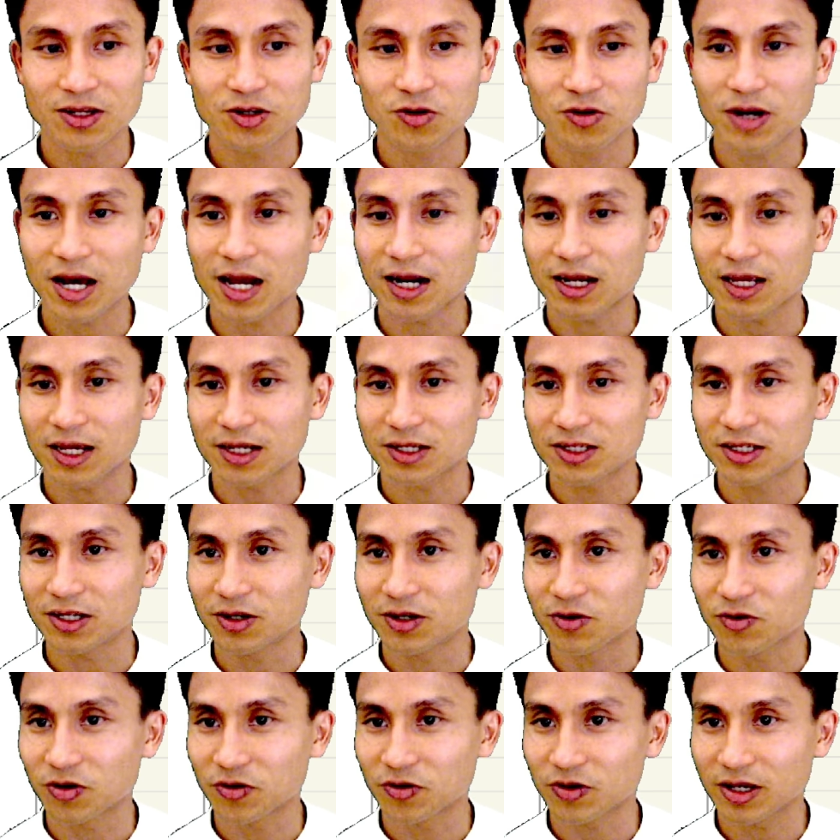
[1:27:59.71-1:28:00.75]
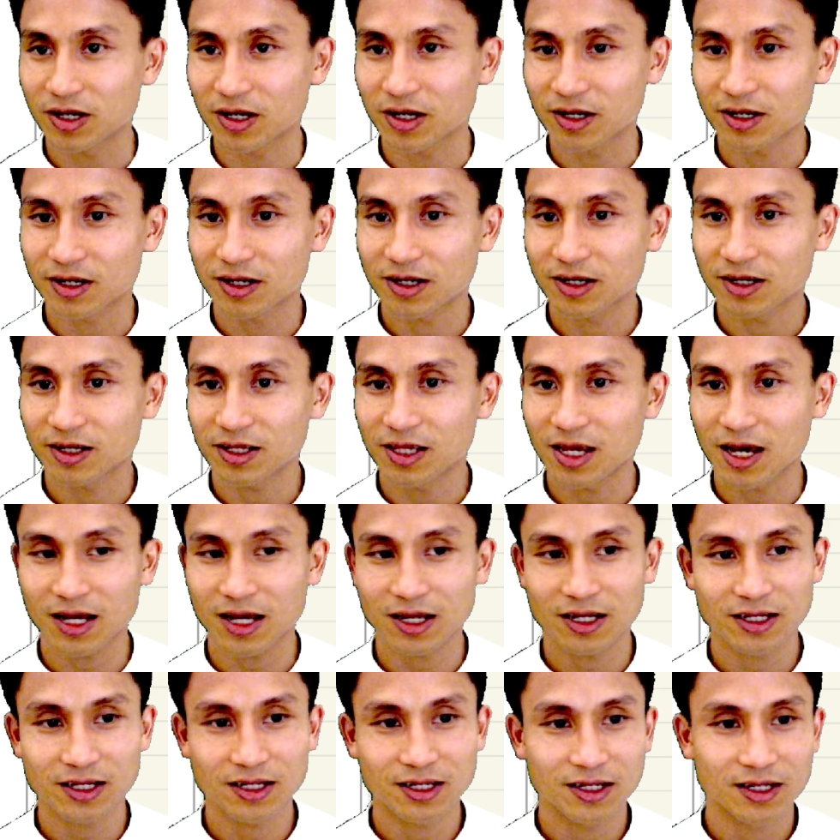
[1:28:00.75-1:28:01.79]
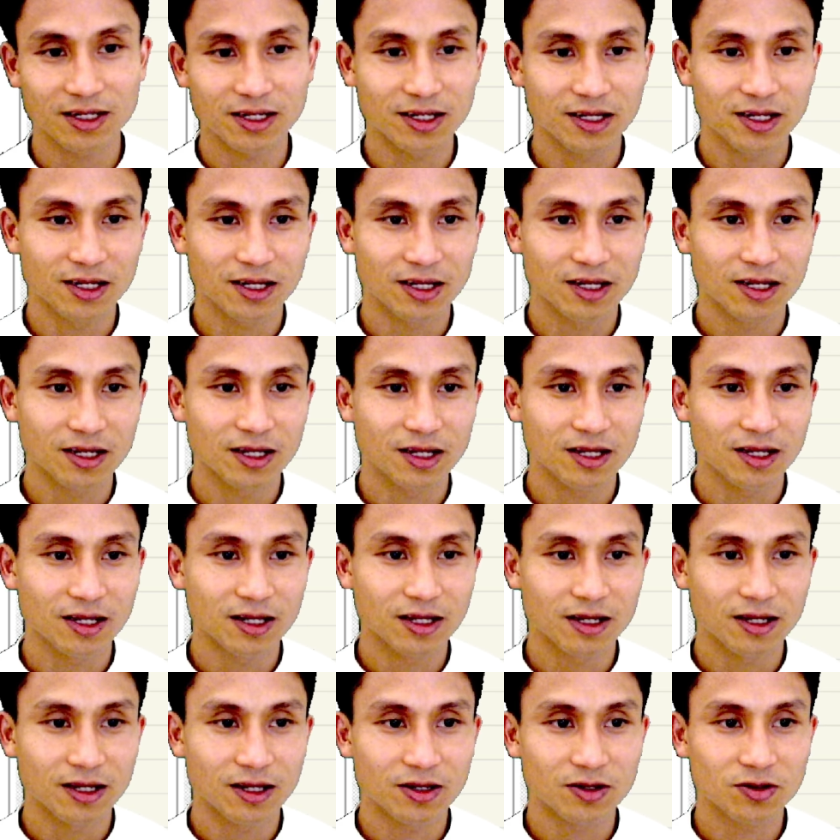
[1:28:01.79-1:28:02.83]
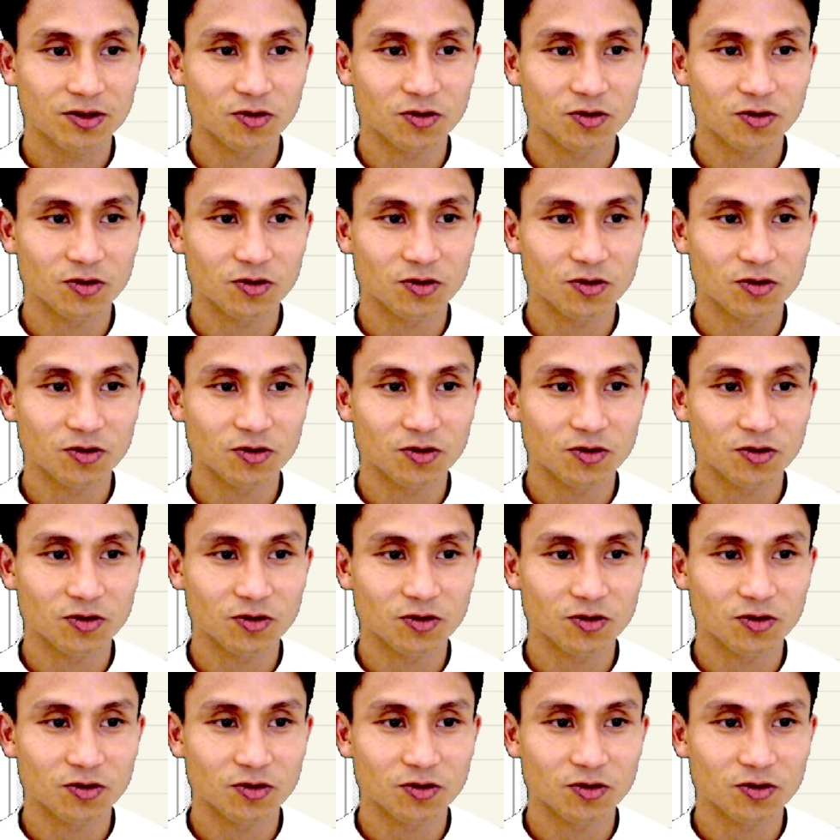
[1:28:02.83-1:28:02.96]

You got to get 0 here, yeah? So